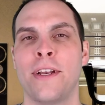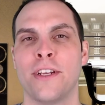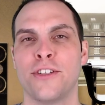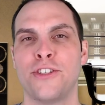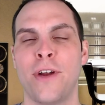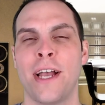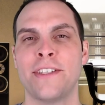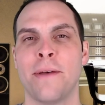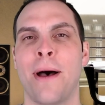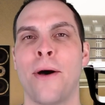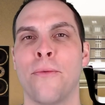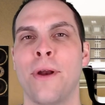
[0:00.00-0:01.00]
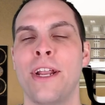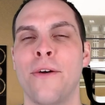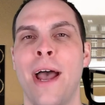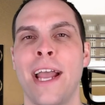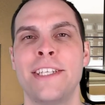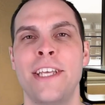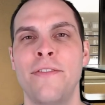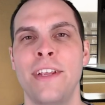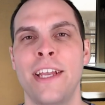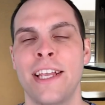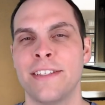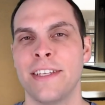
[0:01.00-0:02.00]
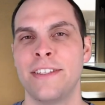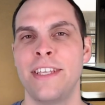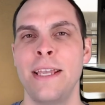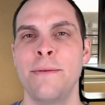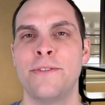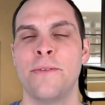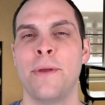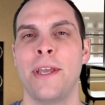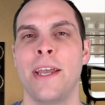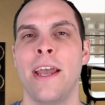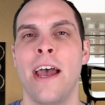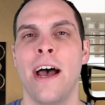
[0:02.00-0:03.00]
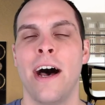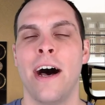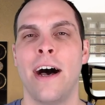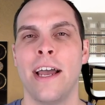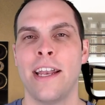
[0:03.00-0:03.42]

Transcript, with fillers: thing to stress about radioactivity is it seems to be uh,